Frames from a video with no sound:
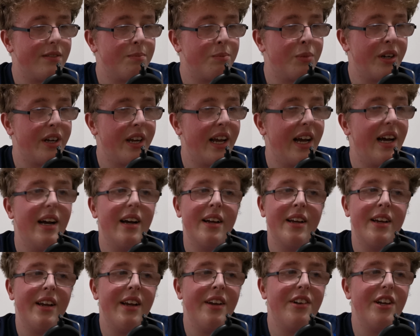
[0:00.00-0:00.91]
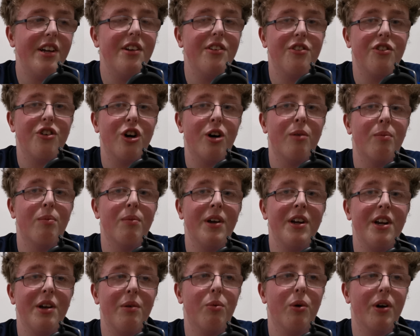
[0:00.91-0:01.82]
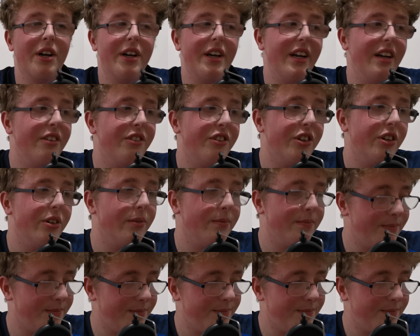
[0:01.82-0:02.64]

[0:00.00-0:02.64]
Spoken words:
But yeah, he did his job. He did what he needed to.